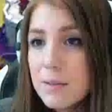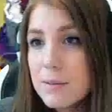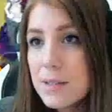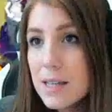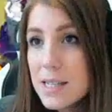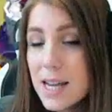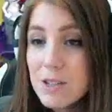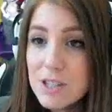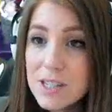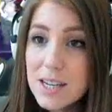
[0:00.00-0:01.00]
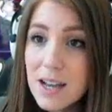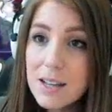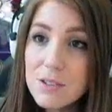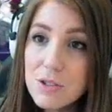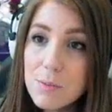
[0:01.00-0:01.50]
doesn't actually take
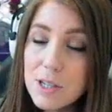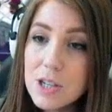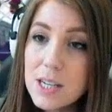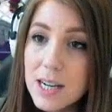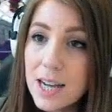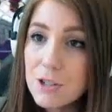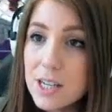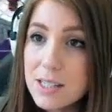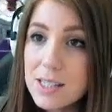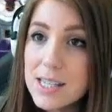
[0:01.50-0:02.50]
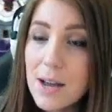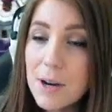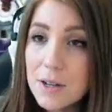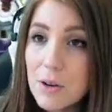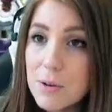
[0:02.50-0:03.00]
on too much heat, it actually gets it
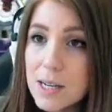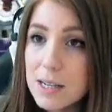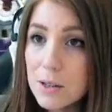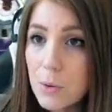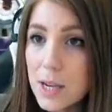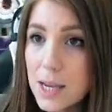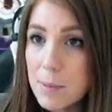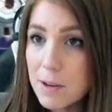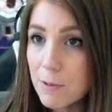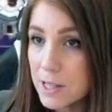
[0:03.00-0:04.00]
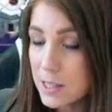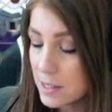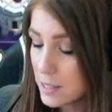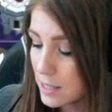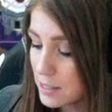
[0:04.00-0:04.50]
down. I don't need it. The queen came in for the
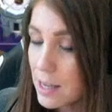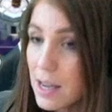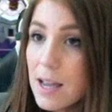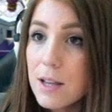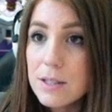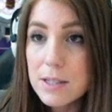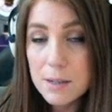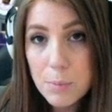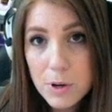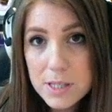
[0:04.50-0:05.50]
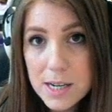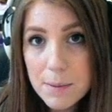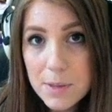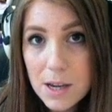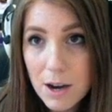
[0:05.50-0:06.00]
assist. Did poison
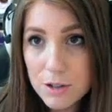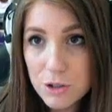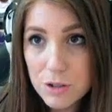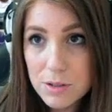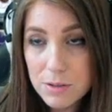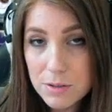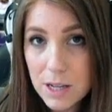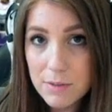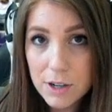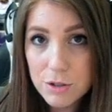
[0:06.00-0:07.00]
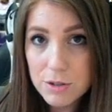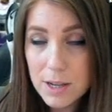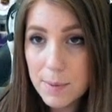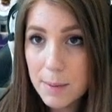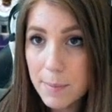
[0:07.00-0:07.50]
up the archers. There's a lot of archers
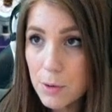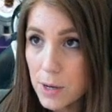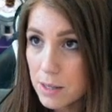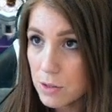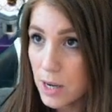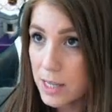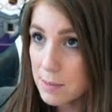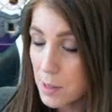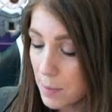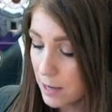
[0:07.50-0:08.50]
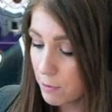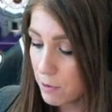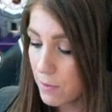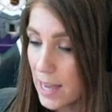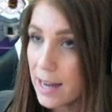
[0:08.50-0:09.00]
coming at my queen, so I had to be
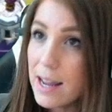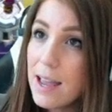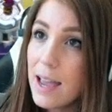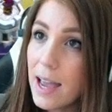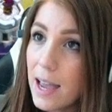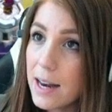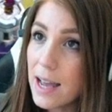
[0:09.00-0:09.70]
mindful of that, and